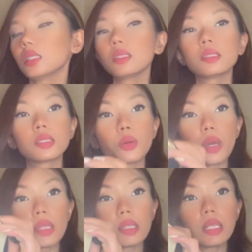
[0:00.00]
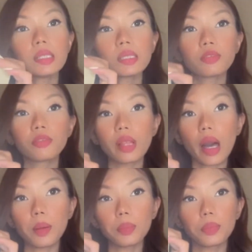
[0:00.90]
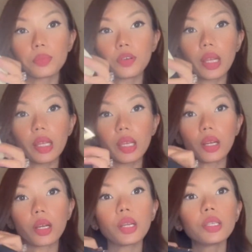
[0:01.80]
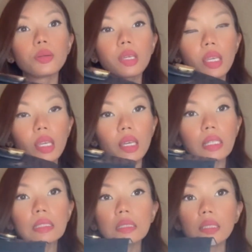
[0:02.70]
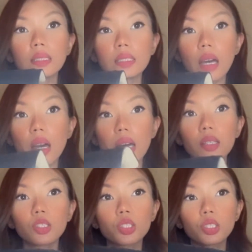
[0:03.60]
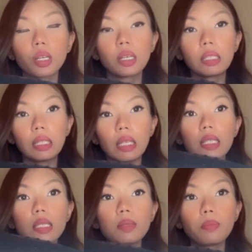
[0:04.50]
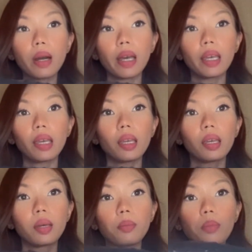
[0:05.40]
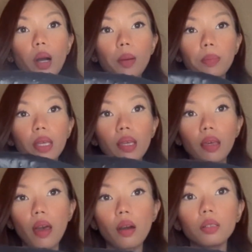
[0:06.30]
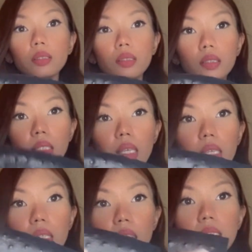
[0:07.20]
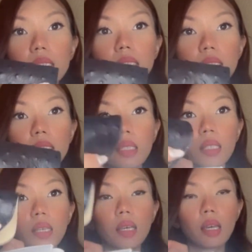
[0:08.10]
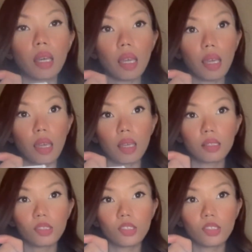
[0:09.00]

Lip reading: so in this flap right here, you can detach this by popping it out like this, and